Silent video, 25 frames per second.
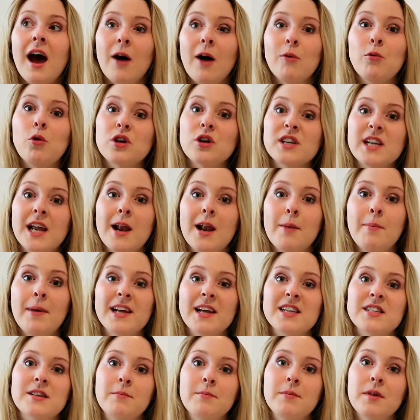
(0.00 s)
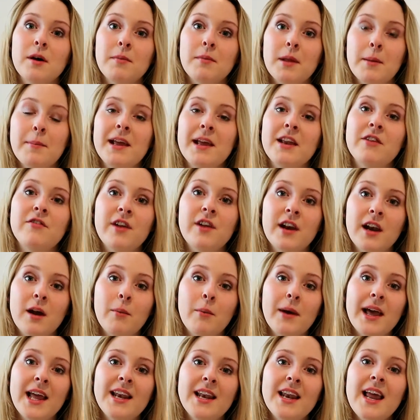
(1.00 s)
I walked in, I picked something up and I paid for it and
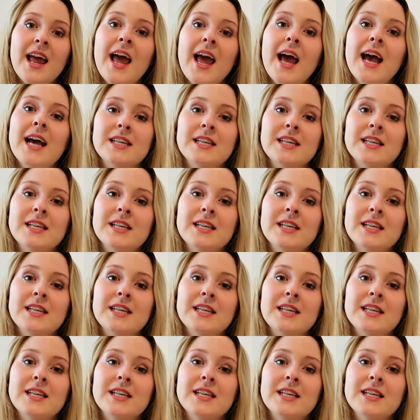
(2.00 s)
I went.